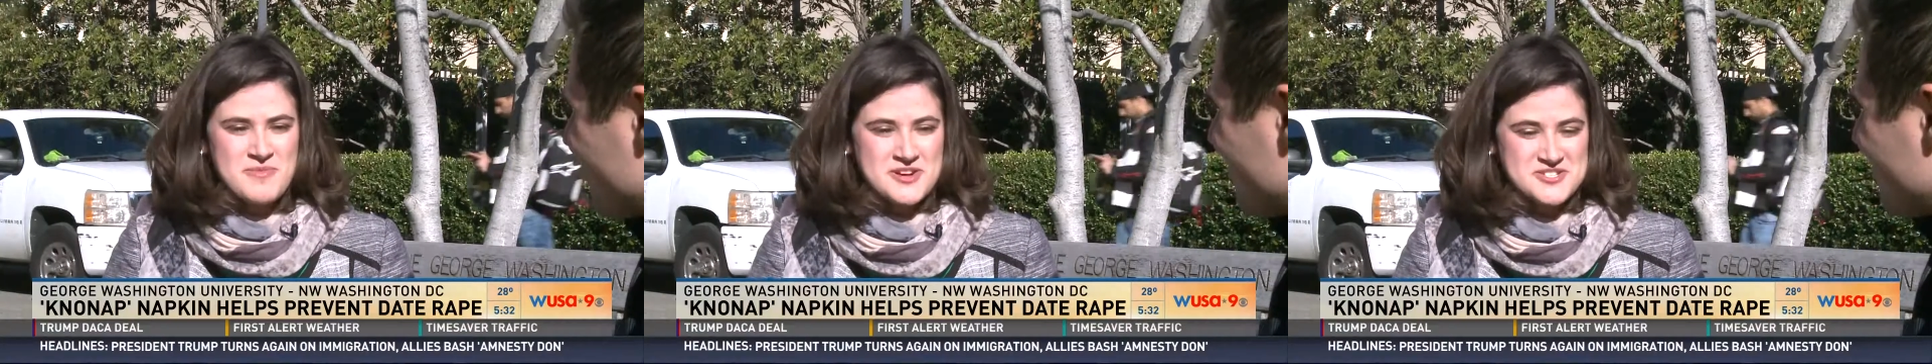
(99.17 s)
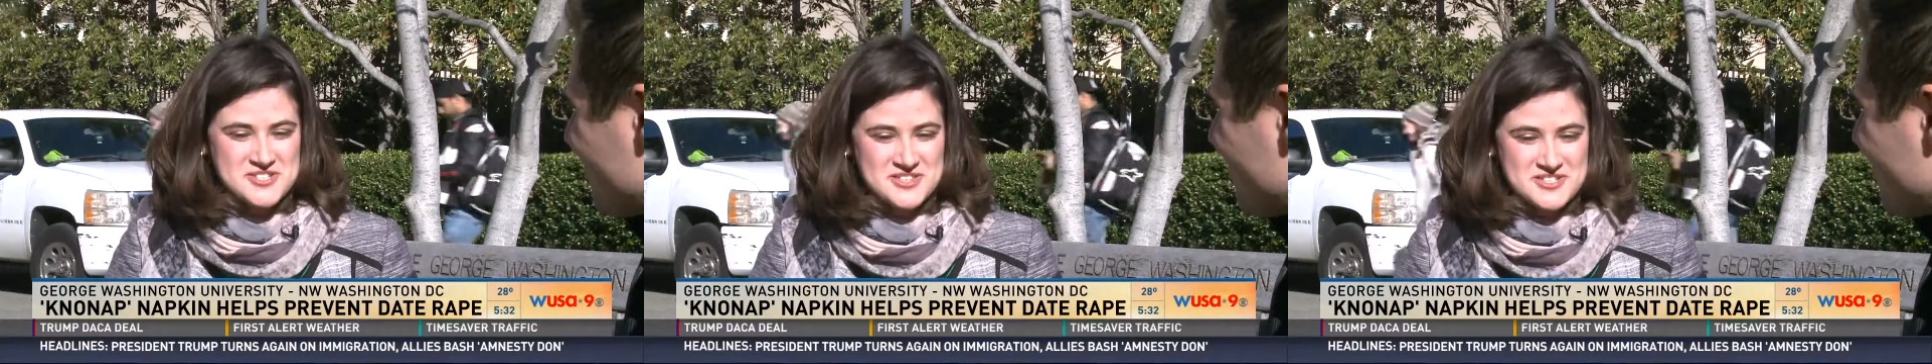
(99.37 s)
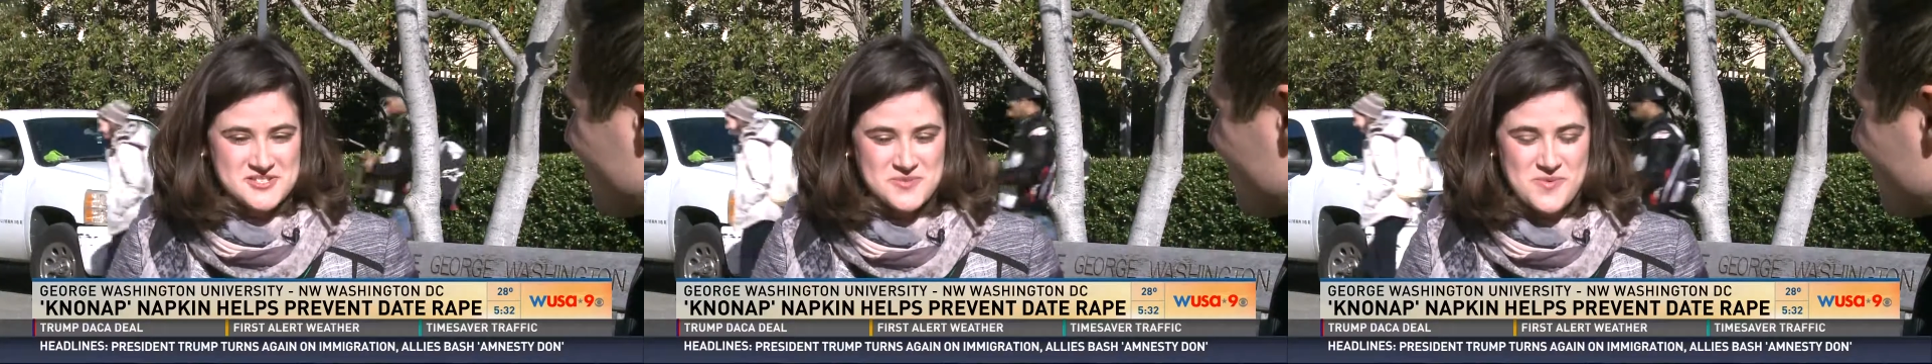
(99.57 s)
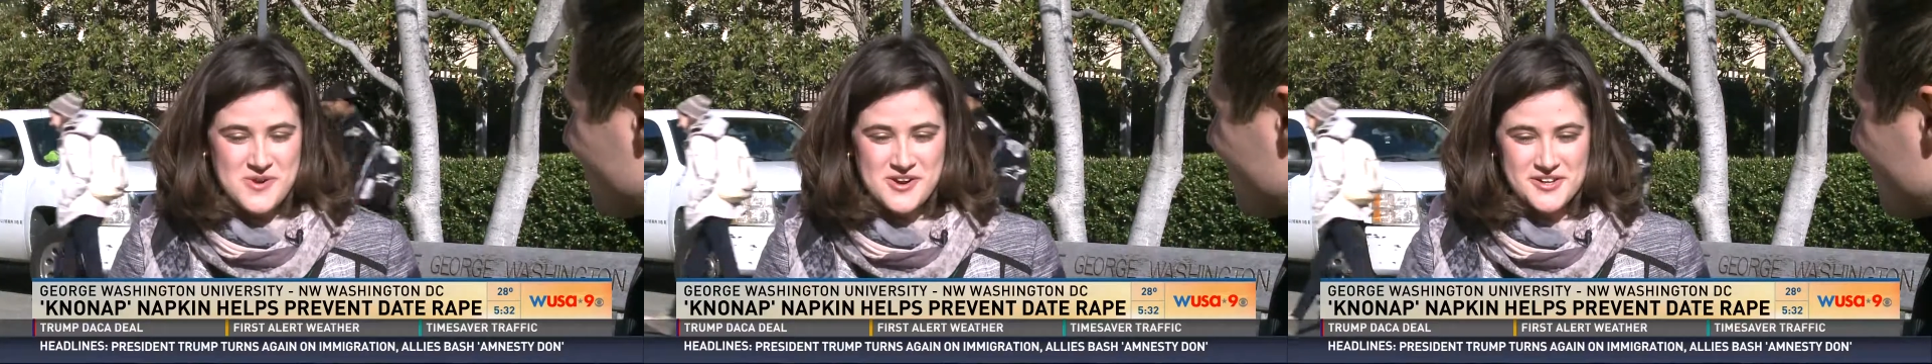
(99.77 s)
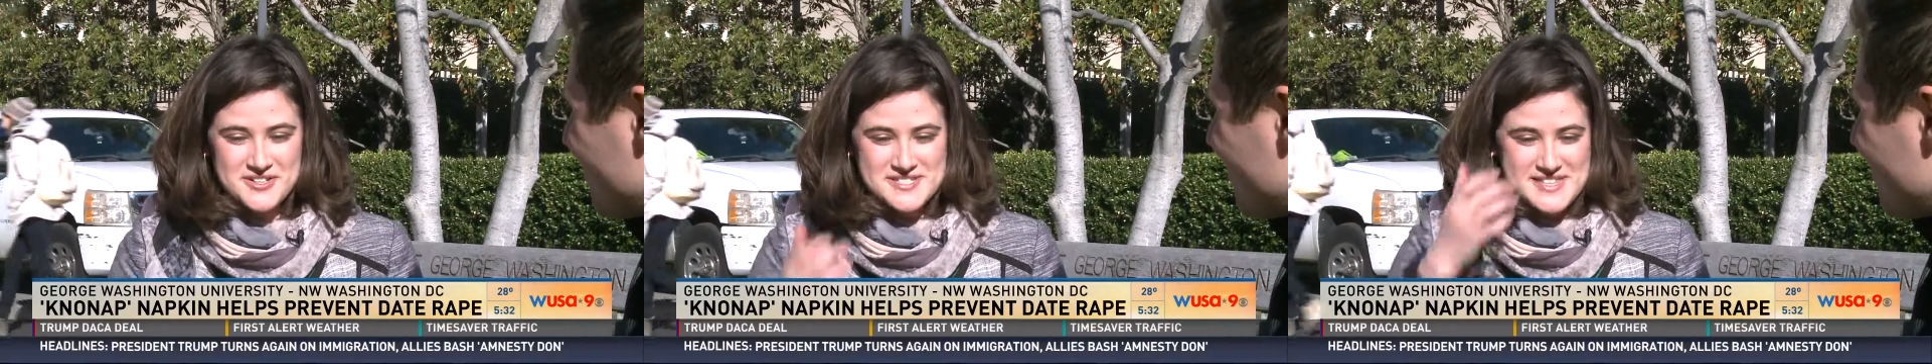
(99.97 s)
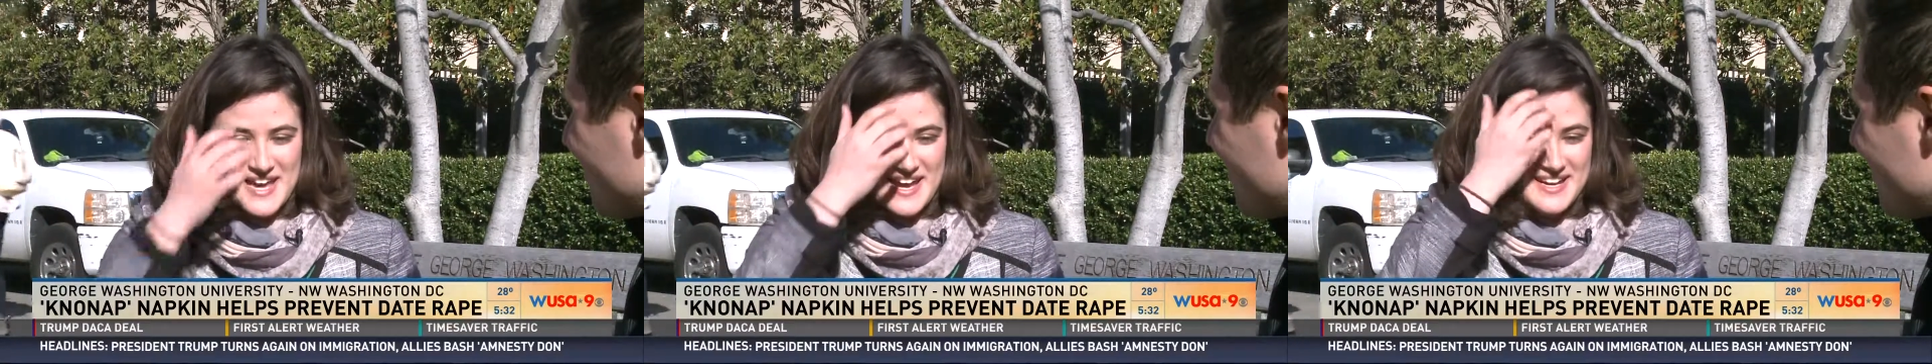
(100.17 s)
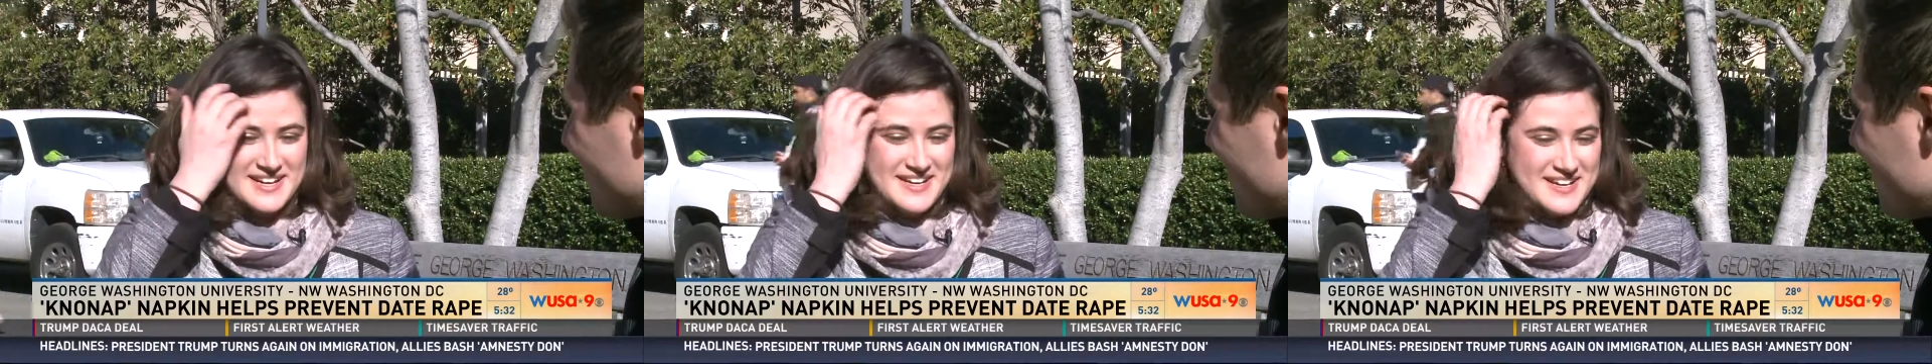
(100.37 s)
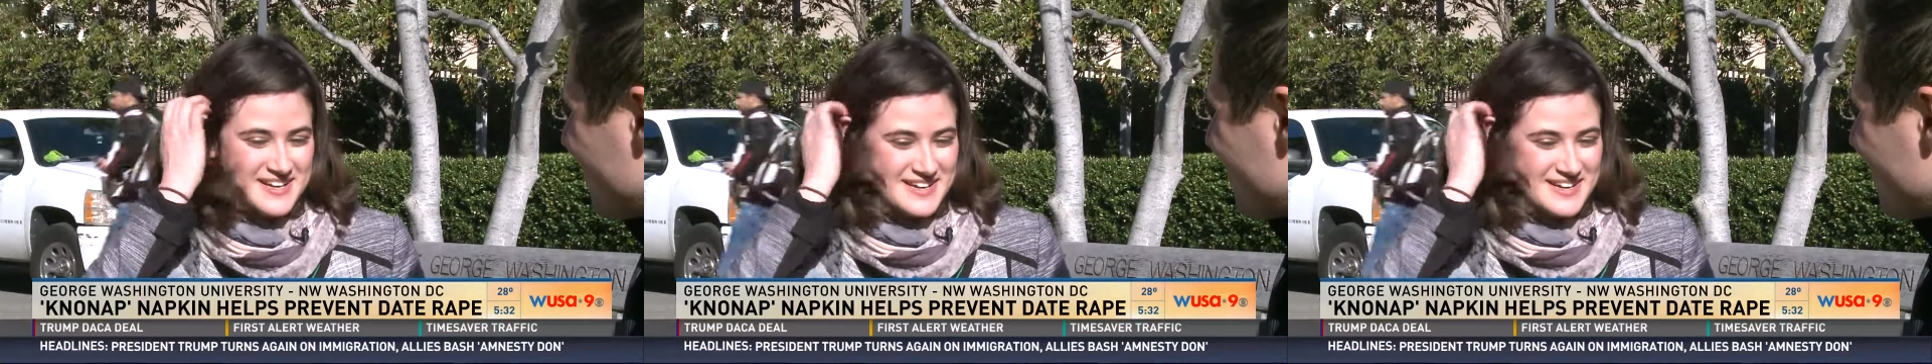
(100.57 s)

much in this world that